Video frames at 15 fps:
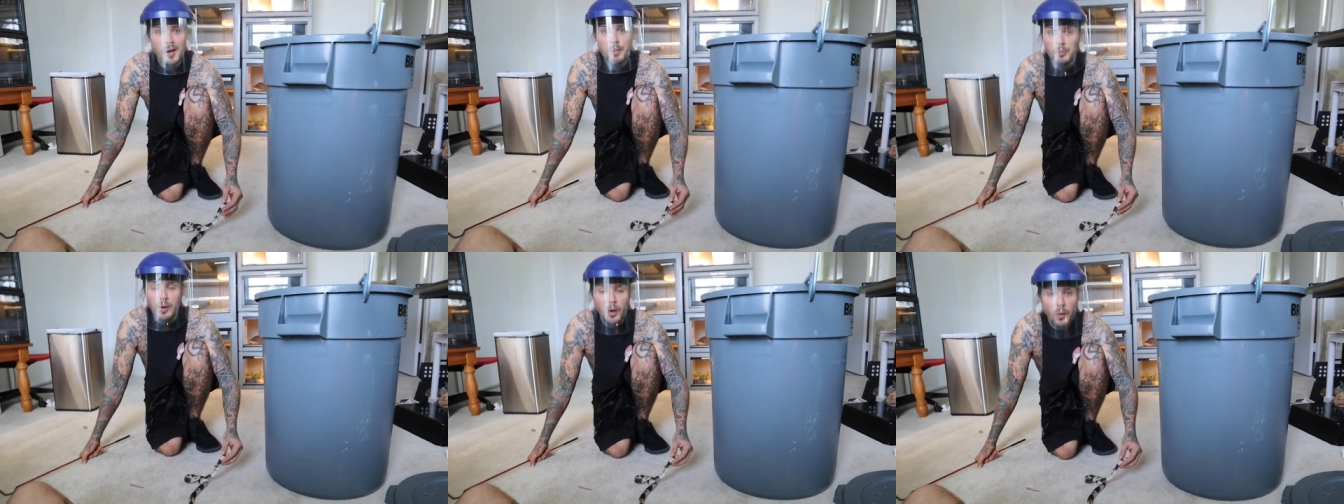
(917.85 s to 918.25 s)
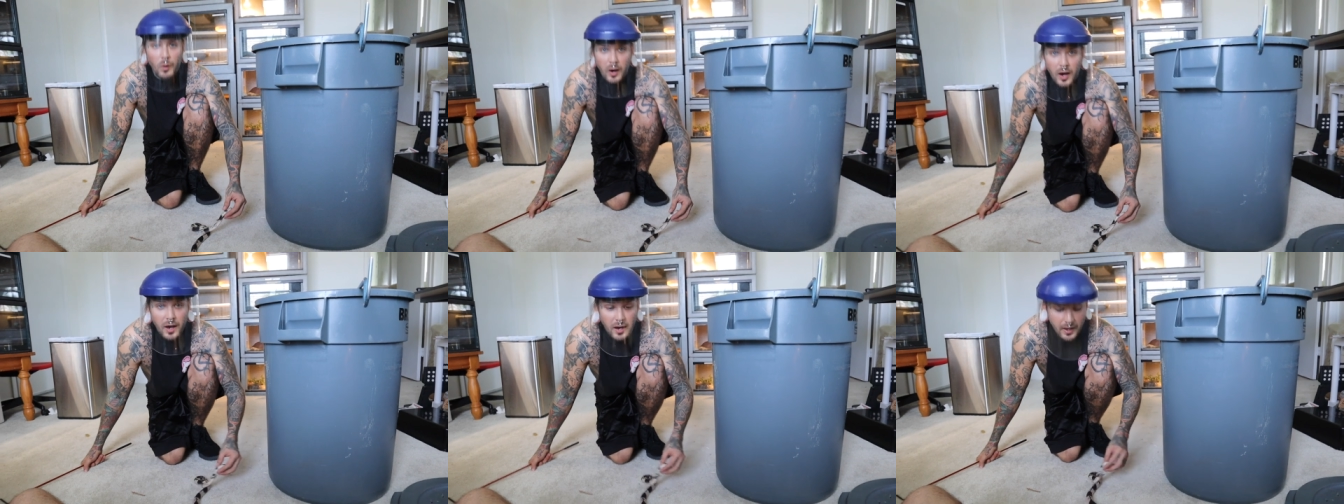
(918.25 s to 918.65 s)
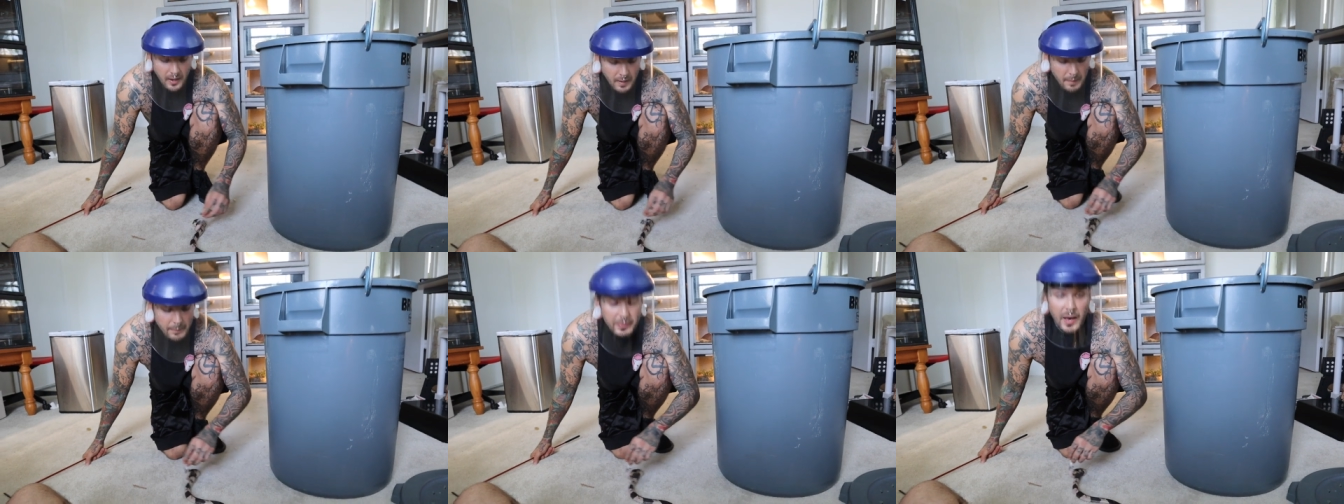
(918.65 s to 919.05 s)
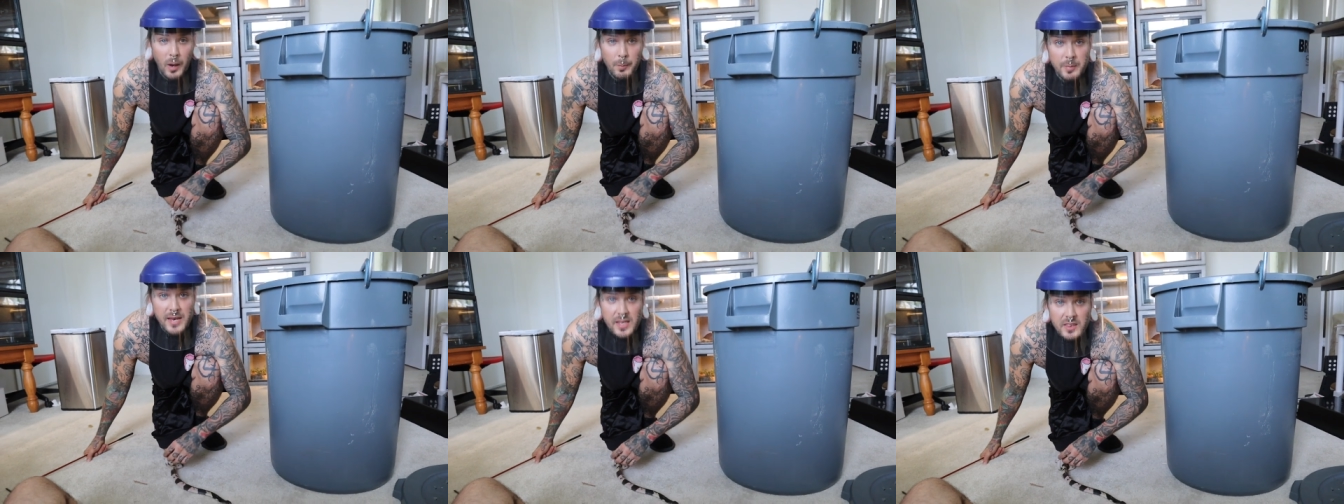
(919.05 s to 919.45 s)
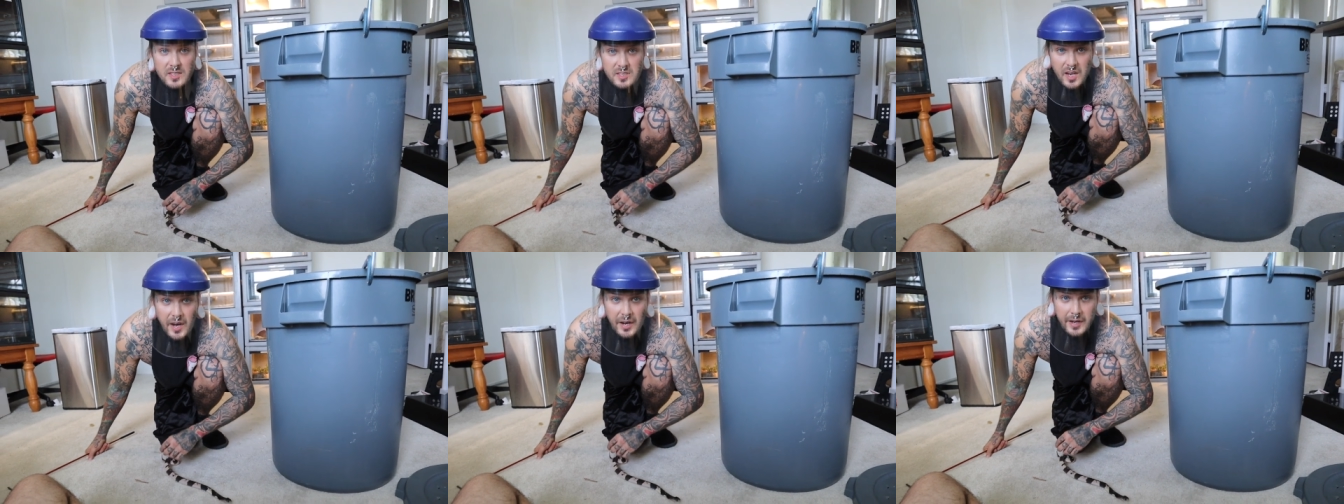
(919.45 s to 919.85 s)
Bro, I'll make the
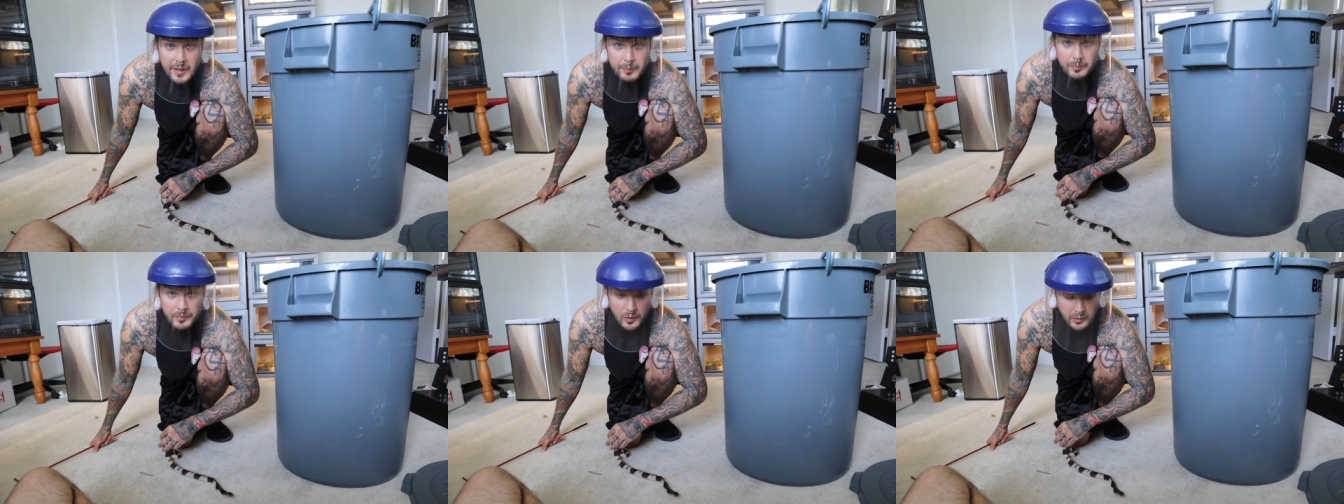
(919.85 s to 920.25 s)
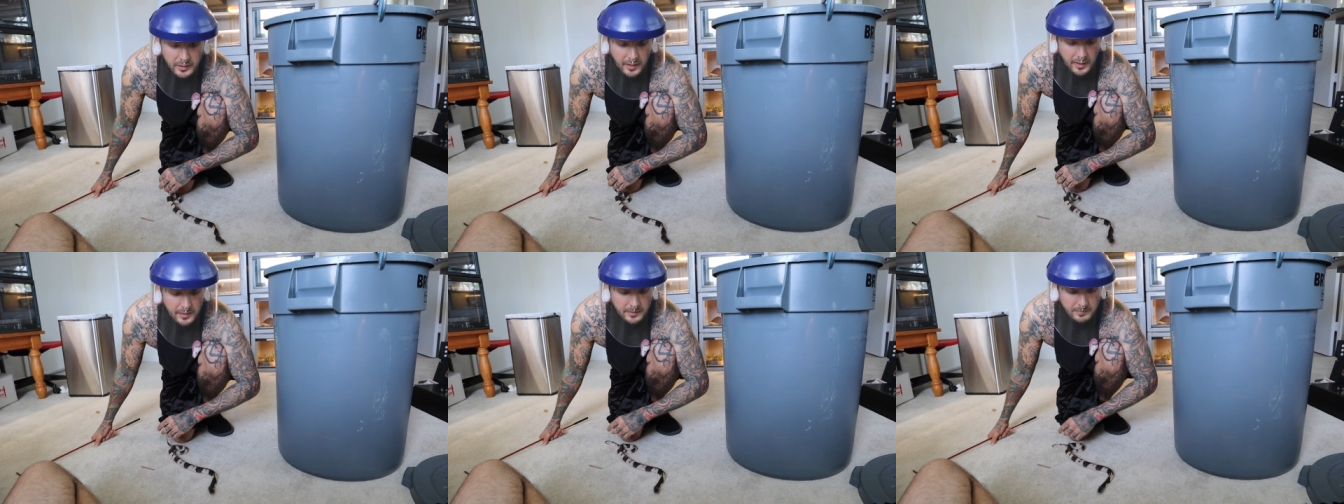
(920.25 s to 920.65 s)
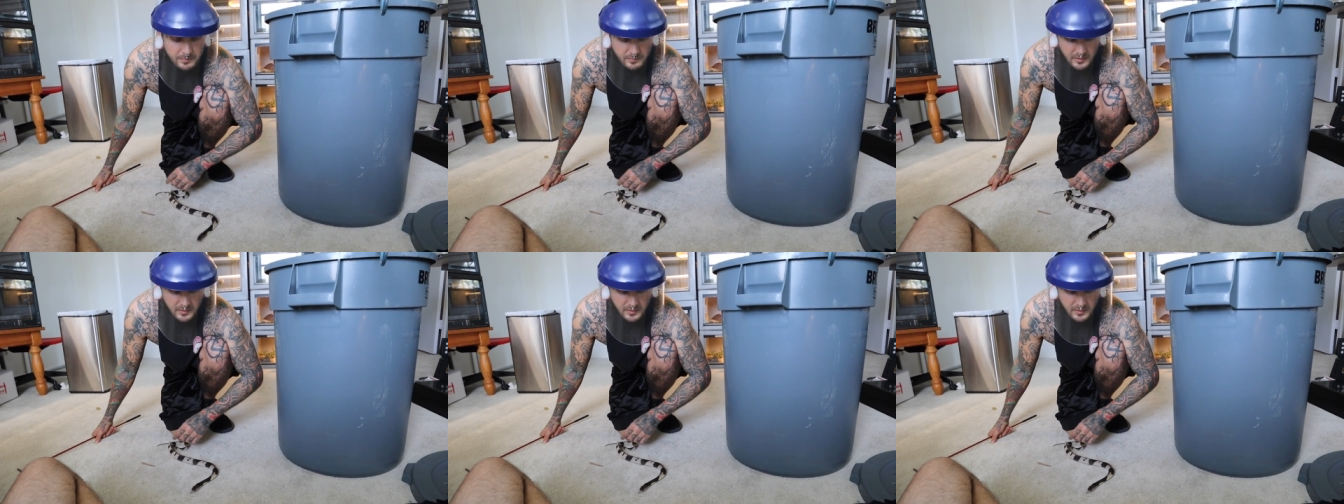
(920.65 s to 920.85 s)
time, okay?